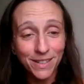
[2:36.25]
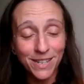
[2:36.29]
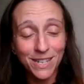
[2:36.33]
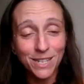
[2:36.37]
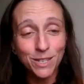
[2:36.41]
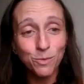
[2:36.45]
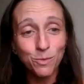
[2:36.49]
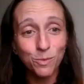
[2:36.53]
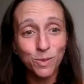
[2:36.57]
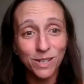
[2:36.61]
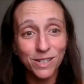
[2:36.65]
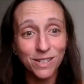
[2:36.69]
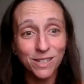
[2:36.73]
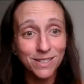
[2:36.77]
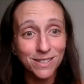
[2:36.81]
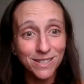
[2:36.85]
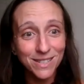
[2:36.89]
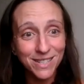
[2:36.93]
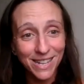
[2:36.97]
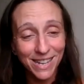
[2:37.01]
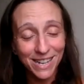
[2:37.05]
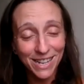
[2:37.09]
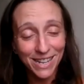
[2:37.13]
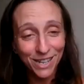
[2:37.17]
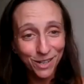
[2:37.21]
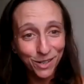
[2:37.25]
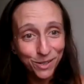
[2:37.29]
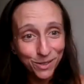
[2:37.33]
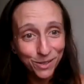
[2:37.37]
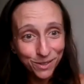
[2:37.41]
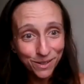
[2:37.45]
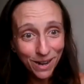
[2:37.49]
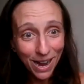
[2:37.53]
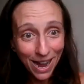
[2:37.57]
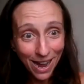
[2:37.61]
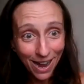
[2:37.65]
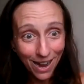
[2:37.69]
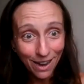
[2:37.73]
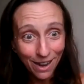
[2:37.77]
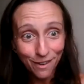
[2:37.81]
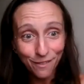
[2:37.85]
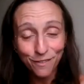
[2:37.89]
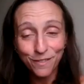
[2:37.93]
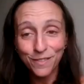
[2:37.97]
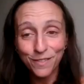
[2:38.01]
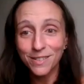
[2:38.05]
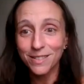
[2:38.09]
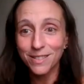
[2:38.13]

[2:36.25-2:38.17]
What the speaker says: these words that you have